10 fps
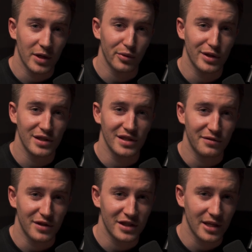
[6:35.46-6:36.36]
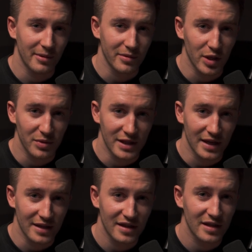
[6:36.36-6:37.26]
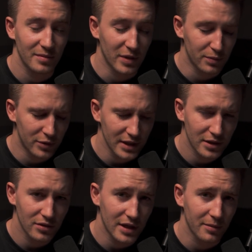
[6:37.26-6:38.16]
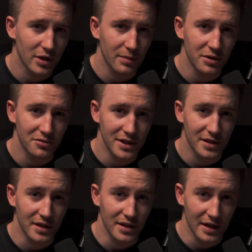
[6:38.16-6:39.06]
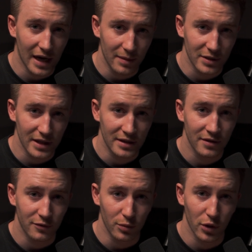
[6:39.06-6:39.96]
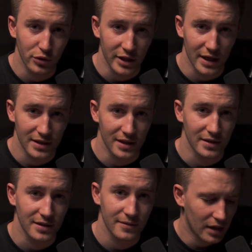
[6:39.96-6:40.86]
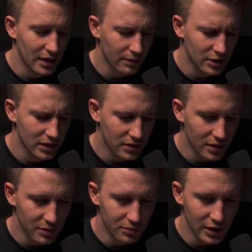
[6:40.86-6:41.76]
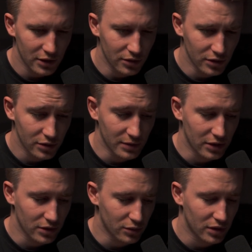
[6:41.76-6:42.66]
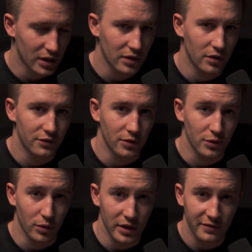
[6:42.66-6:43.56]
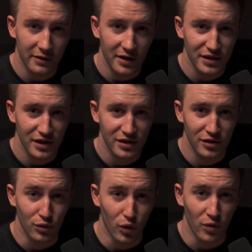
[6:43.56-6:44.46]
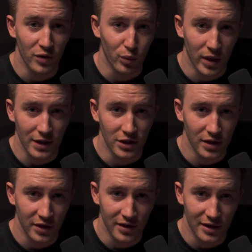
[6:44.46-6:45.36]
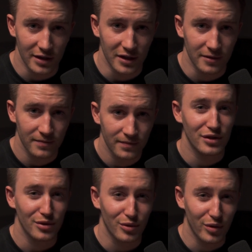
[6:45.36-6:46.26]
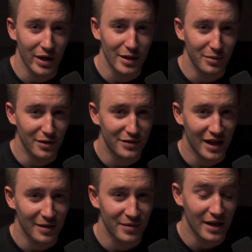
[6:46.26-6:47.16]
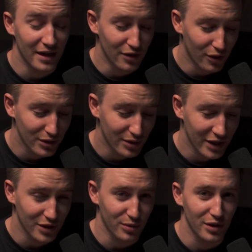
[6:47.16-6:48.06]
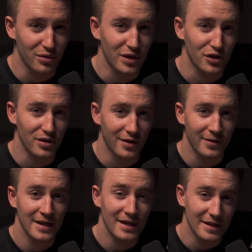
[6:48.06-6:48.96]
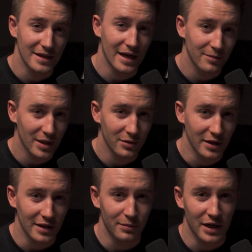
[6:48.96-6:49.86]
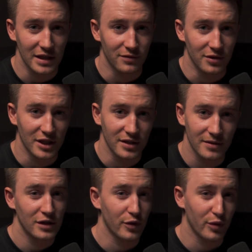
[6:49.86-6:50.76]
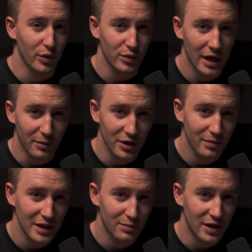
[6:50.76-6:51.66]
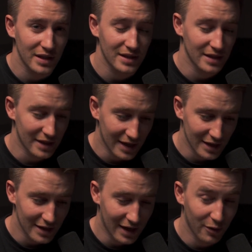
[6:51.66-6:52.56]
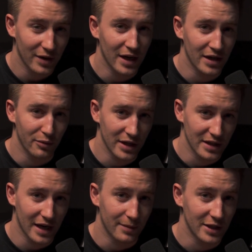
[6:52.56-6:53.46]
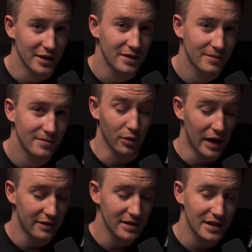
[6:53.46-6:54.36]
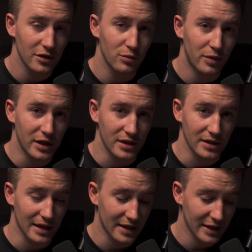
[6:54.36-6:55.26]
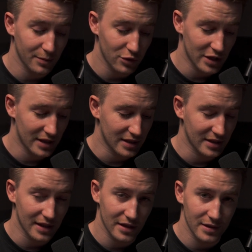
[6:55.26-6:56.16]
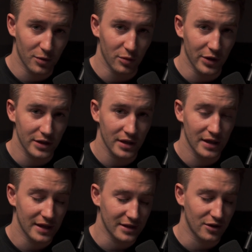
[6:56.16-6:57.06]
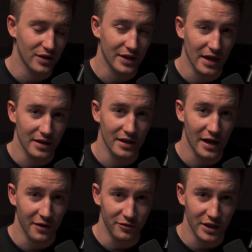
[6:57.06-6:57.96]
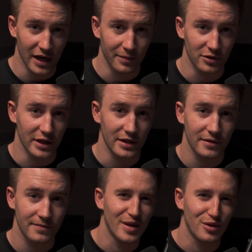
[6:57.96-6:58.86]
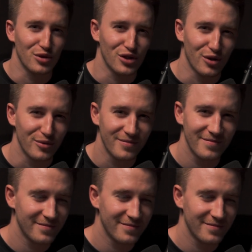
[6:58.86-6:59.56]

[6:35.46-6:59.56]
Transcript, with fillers: By the way, this is the first time I'm gonna be saying that, but pretty soon I'm gonna be releasing the update for Motion Essence. And the upgrade is gonna be pretty huge because we're gonna go from 25 assets to over 130. This took quite a bit of time and also I just wanted to let you know that I'm doubling the price for this. So if you want to have on the best price, get it now and await the update. So every single person that has Motion Essence at this moment is gonna get a free upgrade. Back to the show.